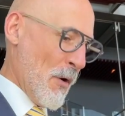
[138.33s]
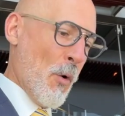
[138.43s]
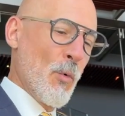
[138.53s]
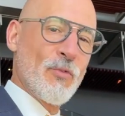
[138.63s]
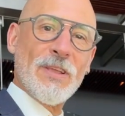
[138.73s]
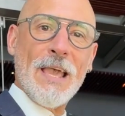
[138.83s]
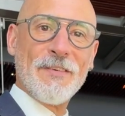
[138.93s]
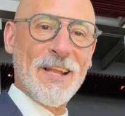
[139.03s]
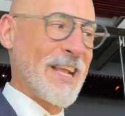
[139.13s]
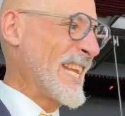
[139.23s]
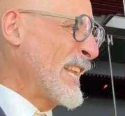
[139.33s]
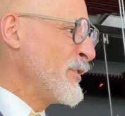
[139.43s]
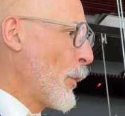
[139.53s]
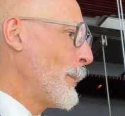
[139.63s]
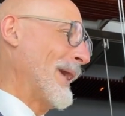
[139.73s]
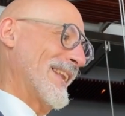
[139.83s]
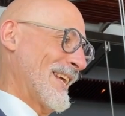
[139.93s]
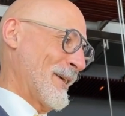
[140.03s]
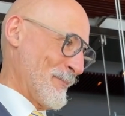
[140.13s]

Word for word: all together like an indoor picnic.